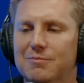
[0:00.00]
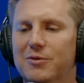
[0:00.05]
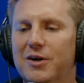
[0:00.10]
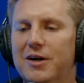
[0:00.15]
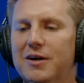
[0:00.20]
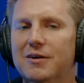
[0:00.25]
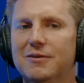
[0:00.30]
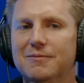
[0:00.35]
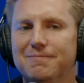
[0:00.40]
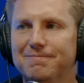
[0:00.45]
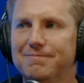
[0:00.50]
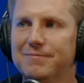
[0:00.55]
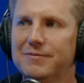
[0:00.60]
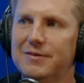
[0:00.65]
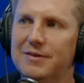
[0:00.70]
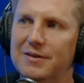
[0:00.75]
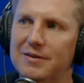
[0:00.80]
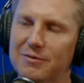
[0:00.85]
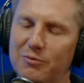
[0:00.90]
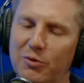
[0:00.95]
Well,
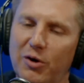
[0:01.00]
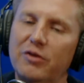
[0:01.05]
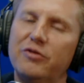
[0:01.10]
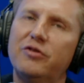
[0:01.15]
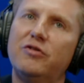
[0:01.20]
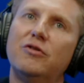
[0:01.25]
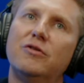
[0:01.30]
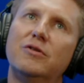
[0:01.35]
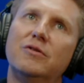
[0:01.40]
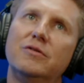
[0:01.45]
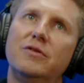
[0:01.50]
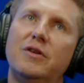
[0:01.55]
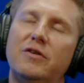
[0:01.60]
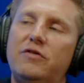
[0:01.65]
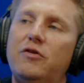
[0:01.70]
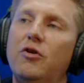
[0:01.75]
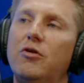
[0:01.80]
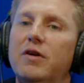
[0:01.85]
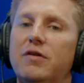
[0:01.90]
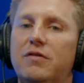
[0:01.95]
so it's
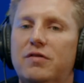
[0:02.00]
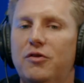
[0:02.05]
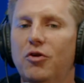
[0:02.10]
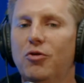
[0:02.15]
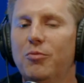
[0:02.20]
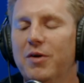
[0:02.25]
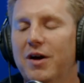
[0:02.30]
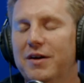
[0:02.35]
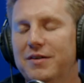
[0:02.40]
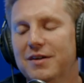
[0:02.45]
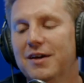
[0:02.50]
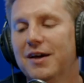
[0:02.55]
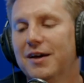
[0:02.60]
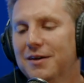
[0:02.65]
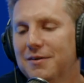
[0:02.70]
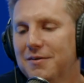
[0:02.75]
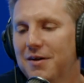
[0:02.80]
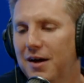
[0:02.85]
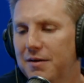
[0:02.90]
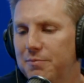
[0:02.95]
still, but
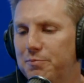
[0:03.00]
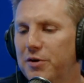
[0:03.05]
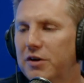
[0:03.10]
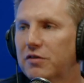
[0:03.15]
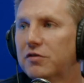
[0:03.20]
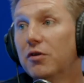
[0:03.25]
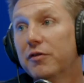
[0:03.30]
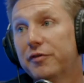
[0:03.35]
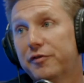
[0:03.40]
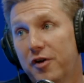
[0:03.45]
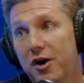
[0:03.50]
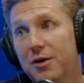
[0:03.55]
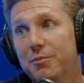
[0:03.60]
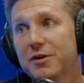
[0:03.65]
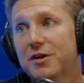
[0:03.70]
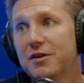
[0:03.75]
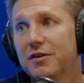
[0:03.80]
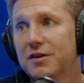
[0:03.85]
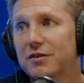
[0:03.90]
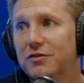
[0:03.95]
it's not
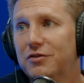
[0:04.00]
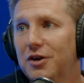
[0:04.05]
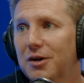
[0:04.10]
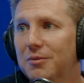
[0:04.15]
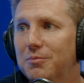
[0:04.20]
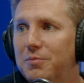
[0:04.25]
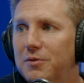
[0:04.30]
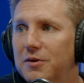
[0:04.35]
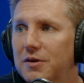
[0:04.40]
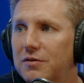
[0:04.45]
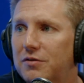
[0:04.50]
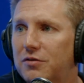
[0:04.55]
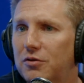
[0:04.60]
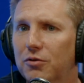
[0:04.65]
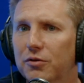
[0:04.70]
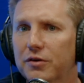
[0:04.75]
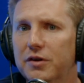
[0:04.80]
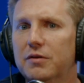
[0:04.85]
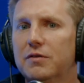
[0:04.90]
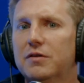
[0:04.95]
pharma grade GMP.
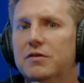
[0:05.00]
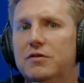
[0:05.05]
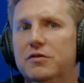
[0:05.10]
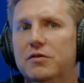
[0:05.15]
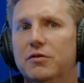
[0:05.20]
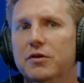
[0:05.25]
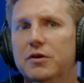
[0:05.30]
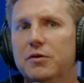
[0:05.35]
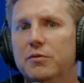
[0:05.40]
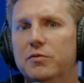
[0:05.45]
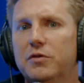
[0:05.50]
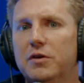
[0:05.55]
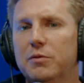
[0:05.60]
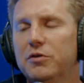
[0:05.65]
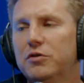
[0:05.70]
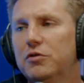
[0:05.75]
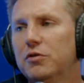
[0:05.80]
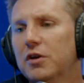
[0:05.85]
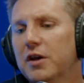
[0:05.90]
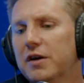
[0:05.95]
So they
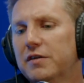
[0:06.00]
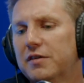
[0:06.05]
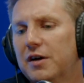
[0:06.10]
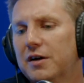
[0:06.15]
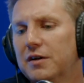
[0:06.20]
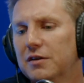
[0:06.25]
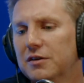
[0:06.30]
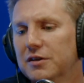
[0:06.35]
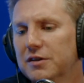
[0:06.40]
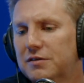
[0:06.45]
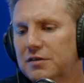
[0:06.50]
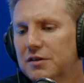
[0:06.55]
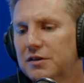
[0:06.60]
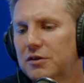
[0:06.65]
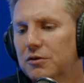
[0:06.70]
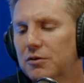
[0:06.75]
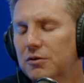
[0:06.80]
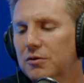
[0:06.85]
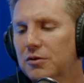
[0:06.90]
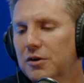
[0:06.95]
would do less
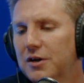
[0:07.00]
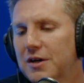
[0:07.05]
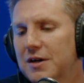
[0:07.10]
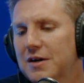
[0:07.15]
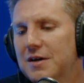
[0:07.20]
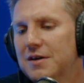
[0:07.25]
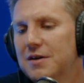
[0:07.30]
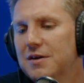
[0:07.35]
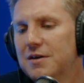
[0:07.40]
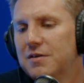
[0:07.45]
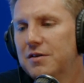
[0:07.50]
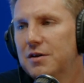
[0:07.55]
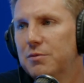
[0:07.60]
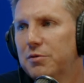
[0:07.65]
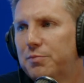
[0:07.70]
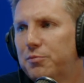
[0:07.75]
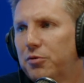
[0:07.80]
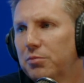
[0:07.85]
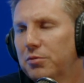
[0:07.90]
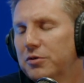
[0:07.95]
analytical. They
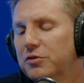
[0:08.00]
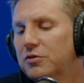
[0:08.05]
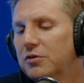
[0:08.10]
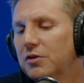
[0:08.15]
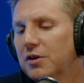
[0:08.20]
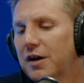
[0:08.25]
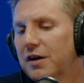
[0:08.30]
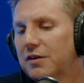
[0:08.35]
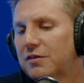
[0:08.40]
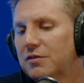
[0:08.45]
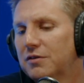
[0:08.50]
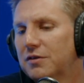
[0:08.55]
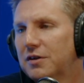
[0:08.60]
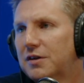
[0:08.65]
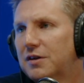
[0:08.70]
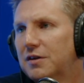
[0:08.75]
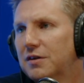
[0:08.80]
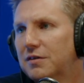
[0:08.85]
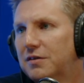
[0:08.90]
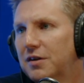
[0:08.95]
would probably do less on the
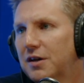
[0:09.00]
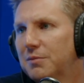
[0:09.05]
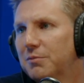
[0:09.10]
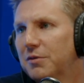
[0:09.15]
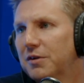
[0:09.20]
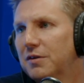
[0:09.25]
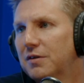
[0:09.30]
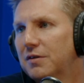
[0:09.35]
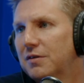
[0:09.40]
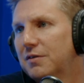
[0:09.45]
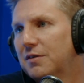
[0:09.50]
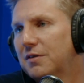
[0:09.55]
containment.